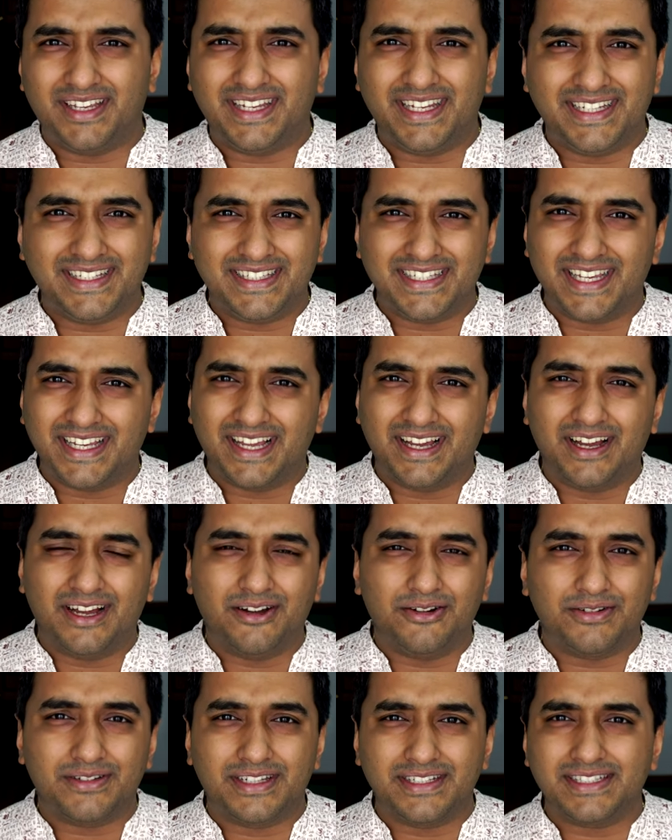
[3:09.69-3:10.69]
eating
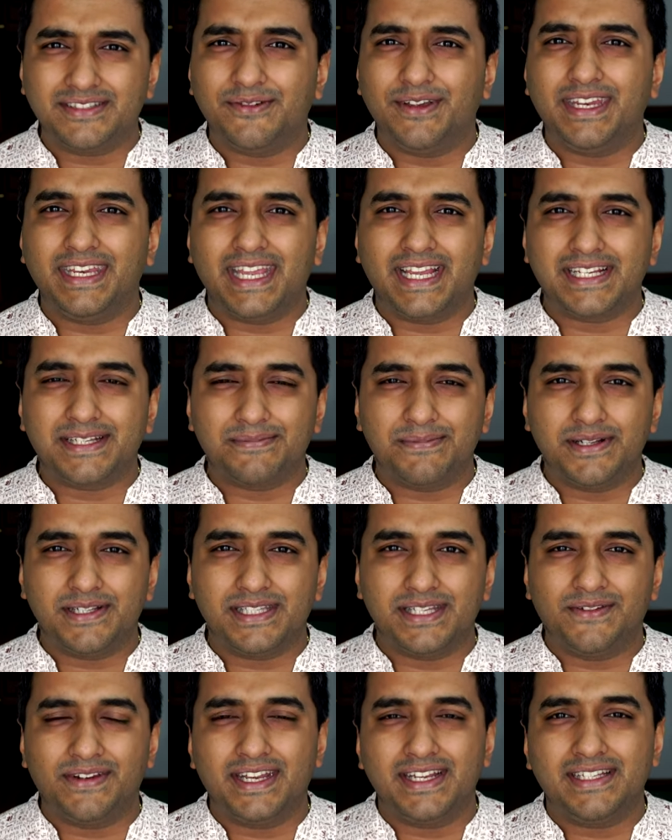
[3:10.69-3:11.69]
out. It's very
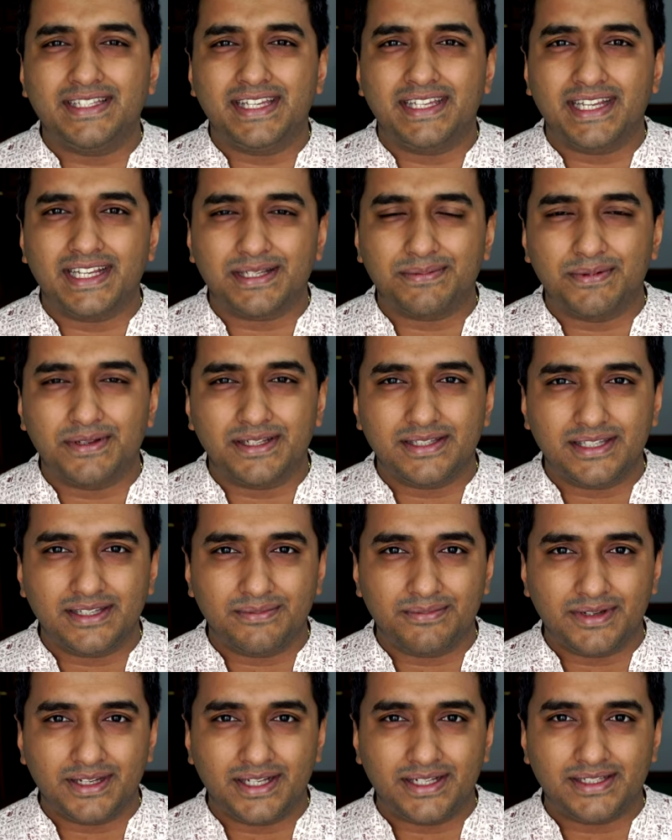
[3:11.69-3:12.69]
expensive. When I say
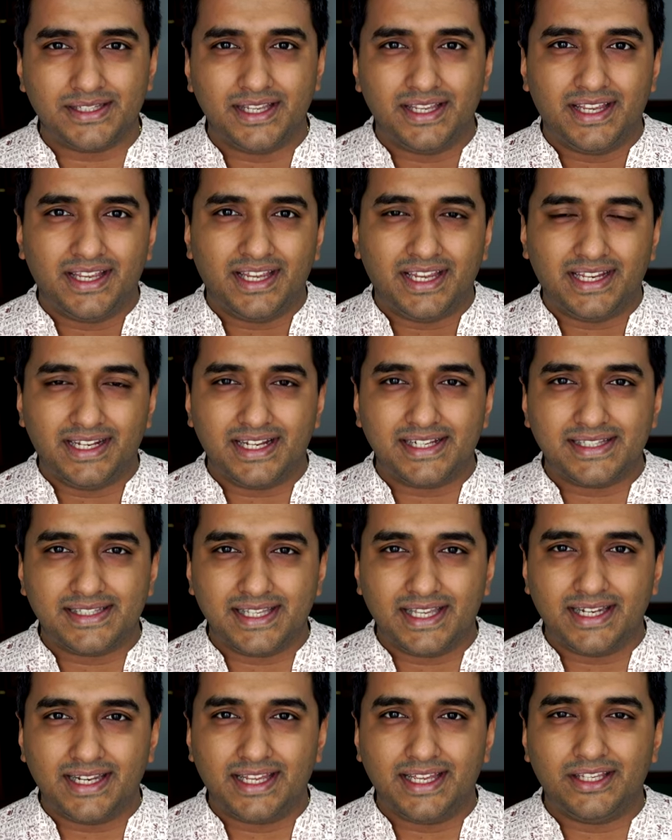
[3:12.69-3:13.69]
expensive, means in
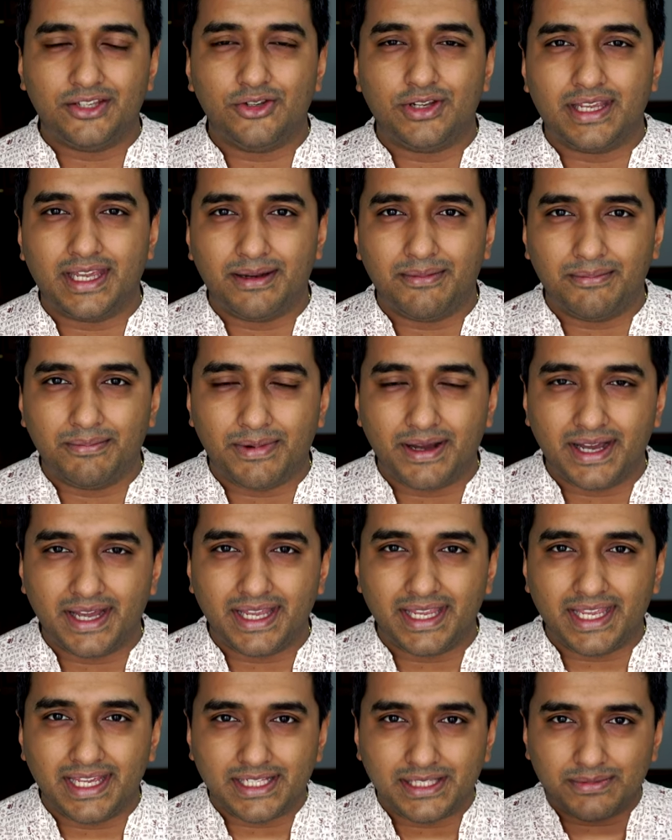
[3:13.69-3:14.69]
Astana you can
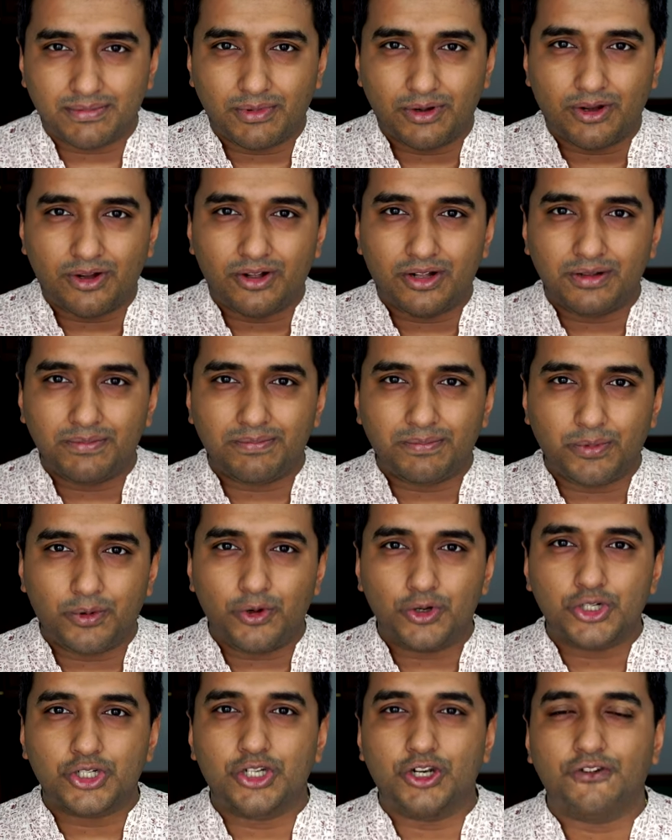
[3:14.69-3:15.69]
buy a small
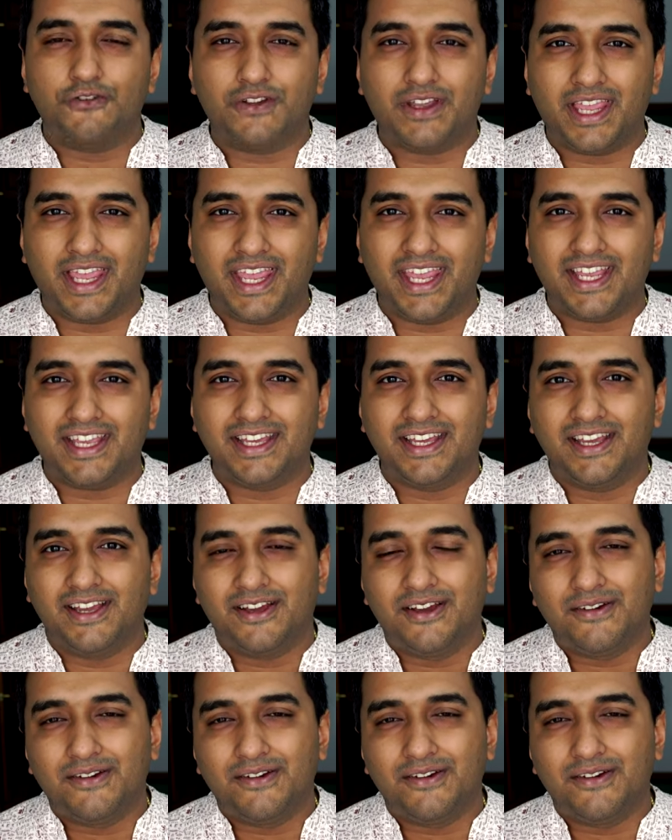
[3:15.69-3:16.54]
portion of cake